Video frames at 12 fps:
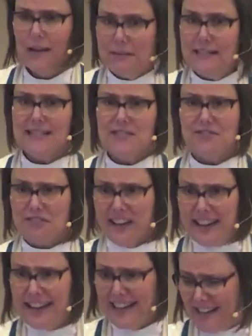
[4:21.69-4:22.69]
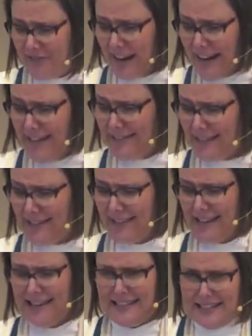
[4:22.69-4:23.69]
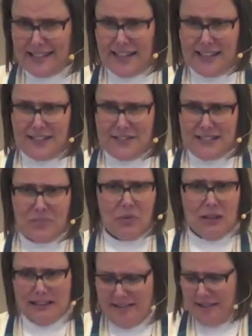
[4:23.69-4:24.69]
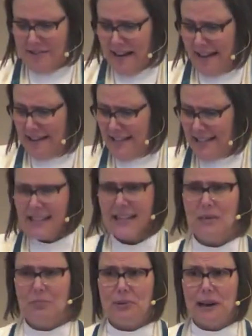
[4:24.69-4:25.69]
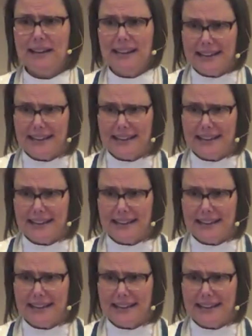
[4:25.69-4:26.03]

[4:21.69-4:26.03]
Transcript: I mean, funny, right? Like the idea of someone in their 90s getting pregnant.